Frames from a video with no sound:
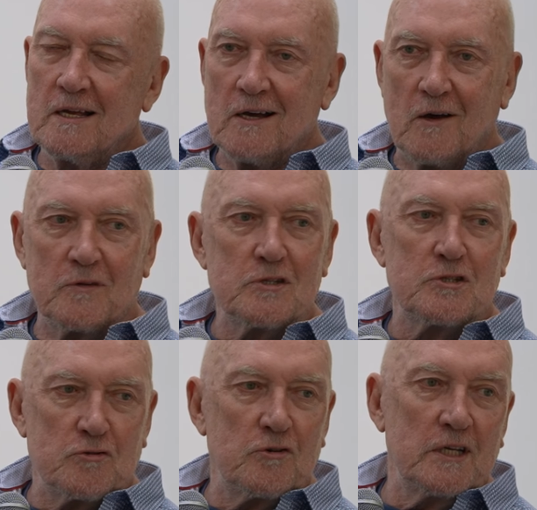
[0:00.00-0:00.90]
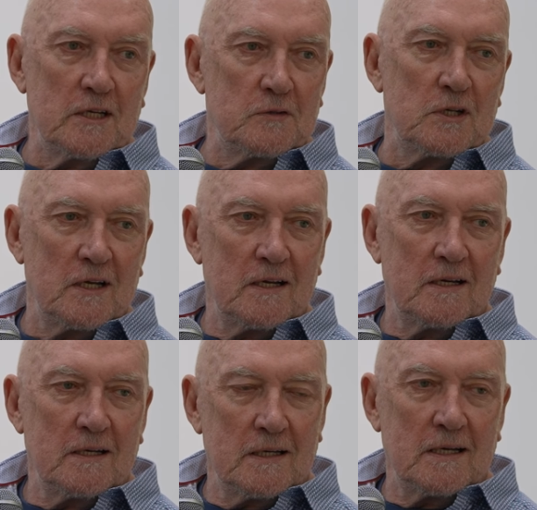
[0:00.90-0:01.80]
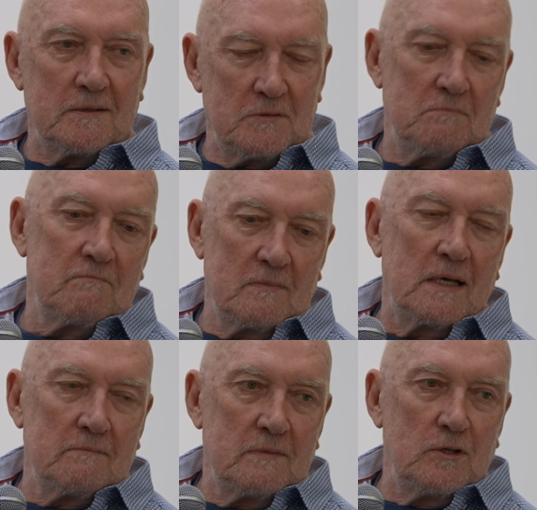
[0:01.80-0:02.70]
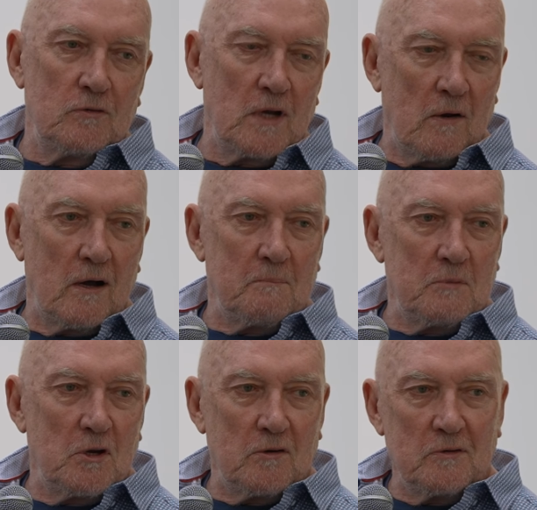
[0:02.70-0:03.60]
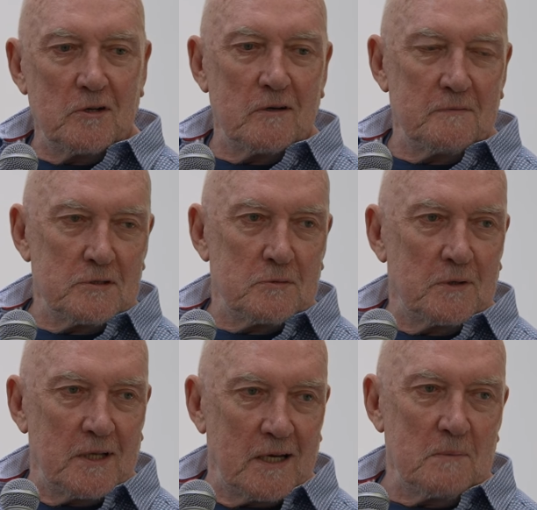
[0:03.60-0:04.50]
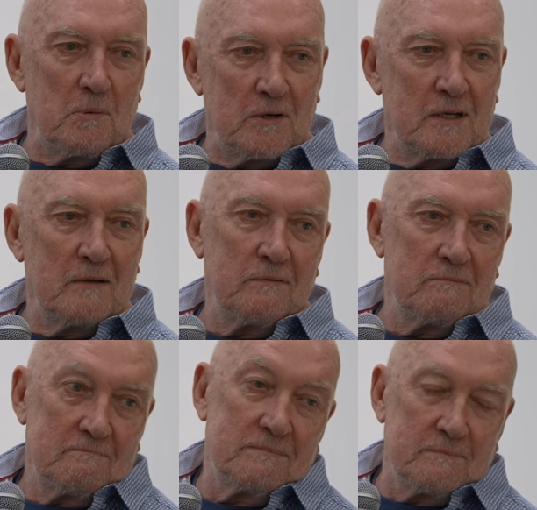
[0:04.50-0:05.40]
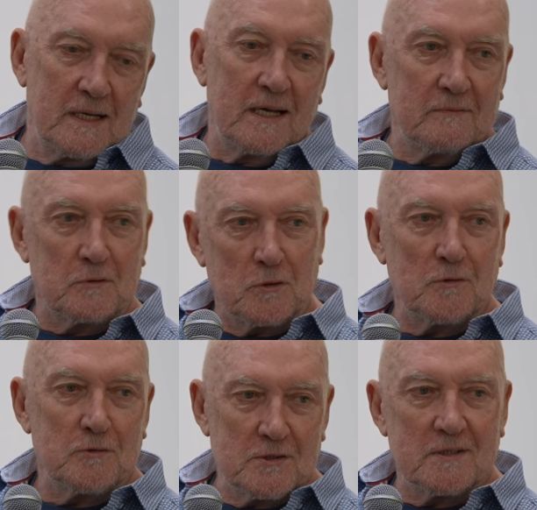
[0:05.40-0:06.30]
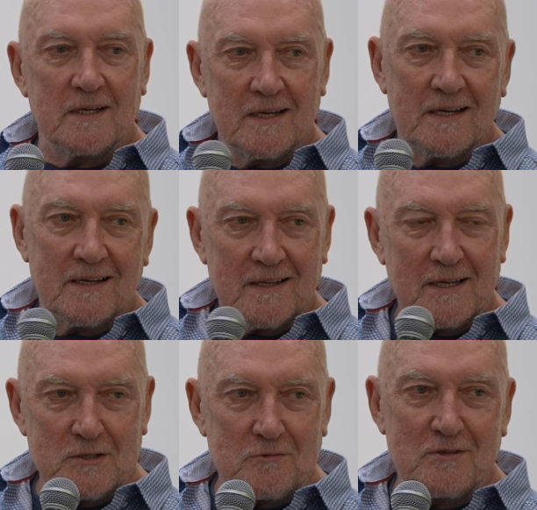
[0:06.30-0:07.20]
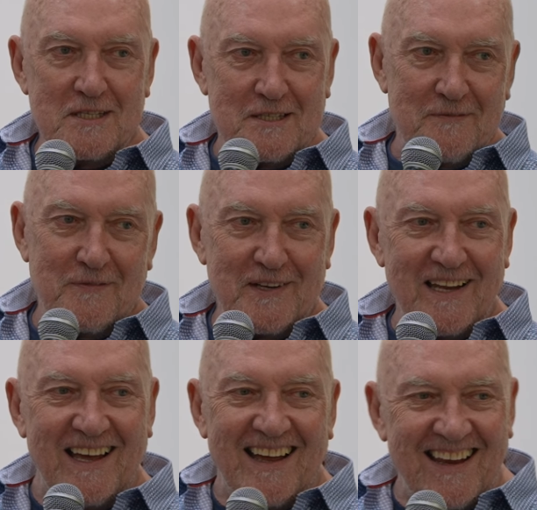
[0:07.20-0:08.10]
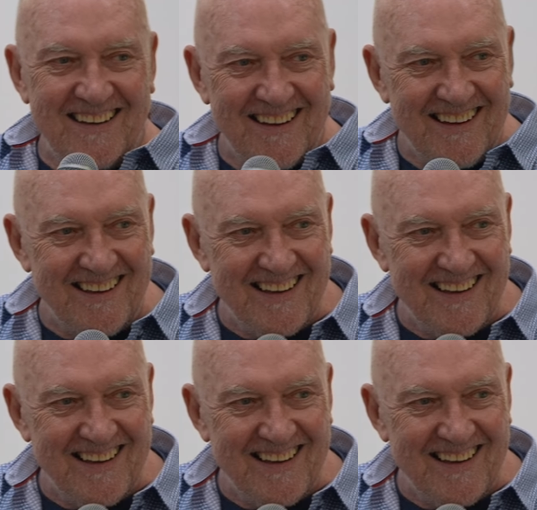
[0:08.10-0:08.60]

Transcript: on the street, and you know I'm not nervous with anybody, and of course there's a reason for that